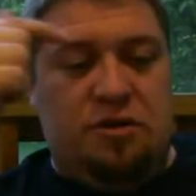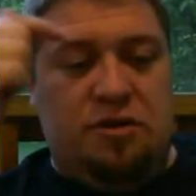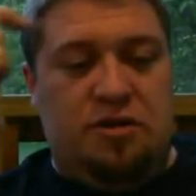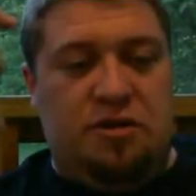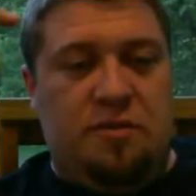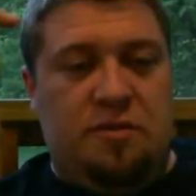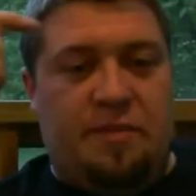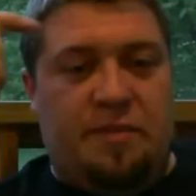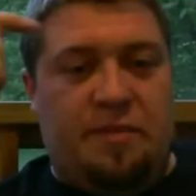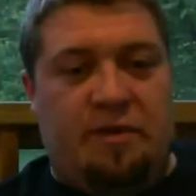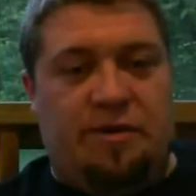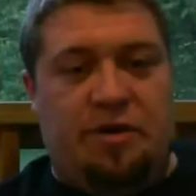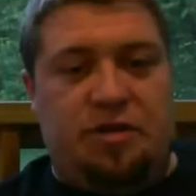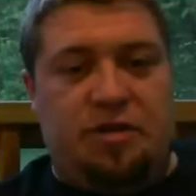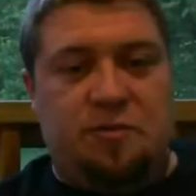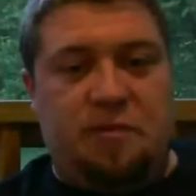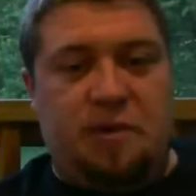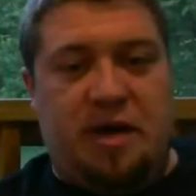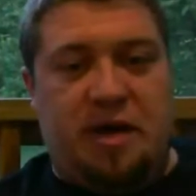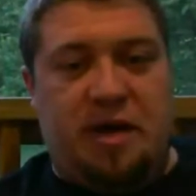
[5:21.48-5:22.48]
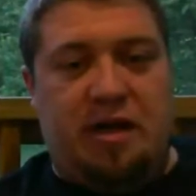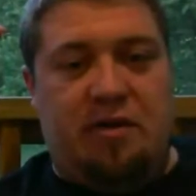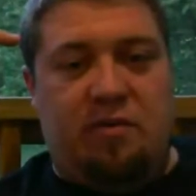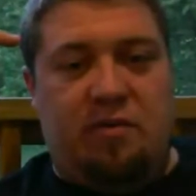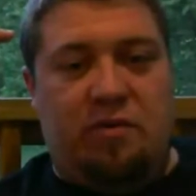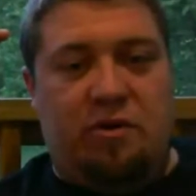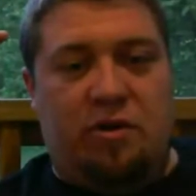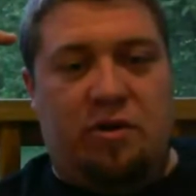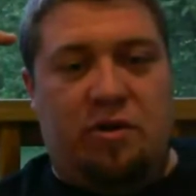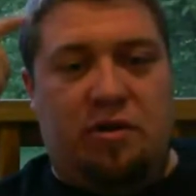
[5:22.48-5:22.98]
in the bottom of your spine,
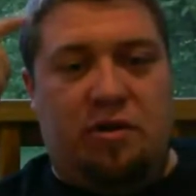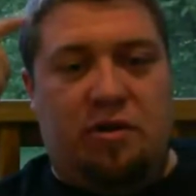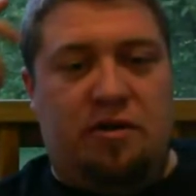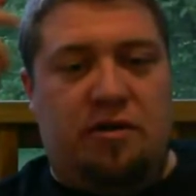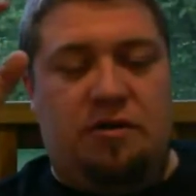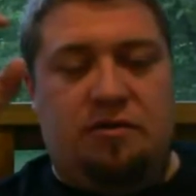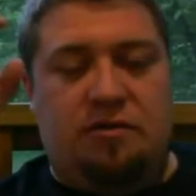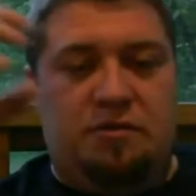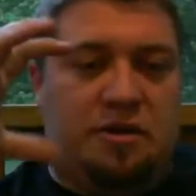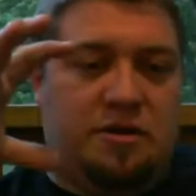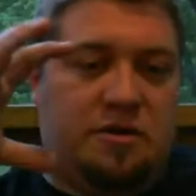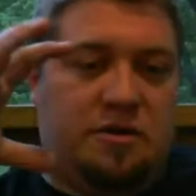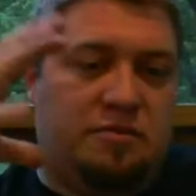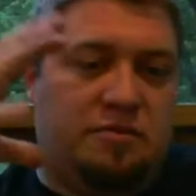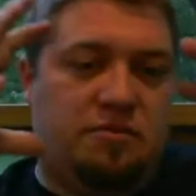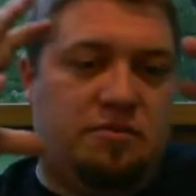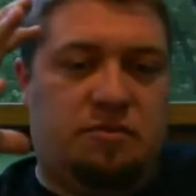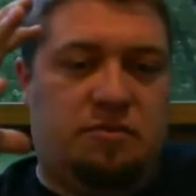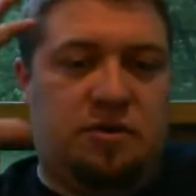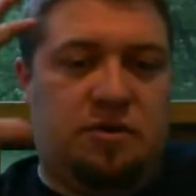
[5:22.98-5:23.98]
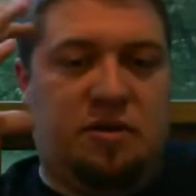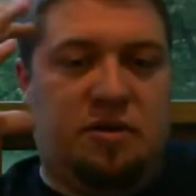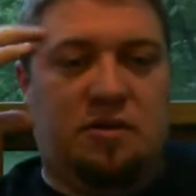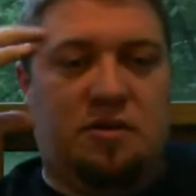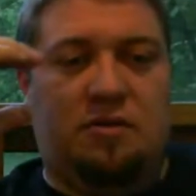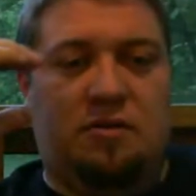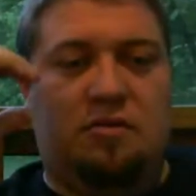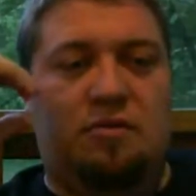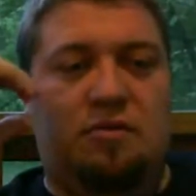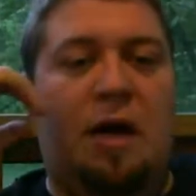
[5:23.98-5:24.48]
where the
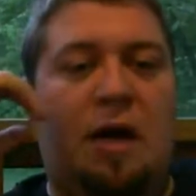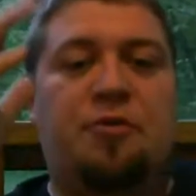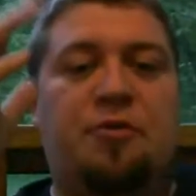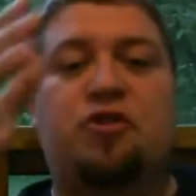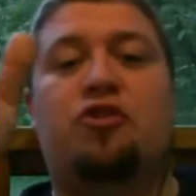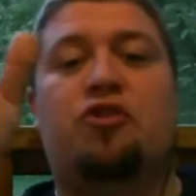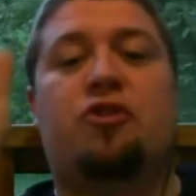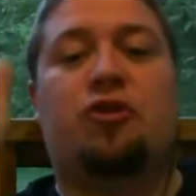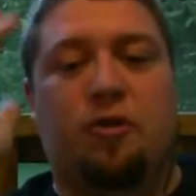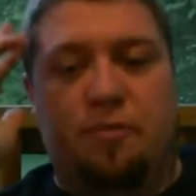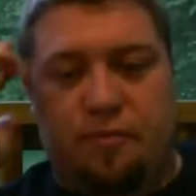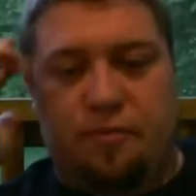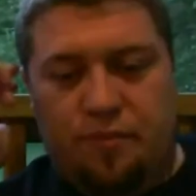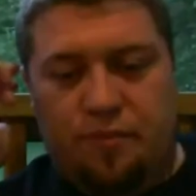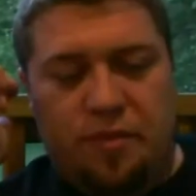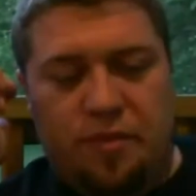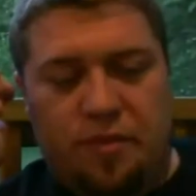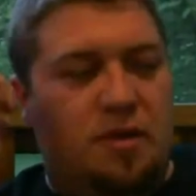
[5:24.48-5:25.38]
epidural.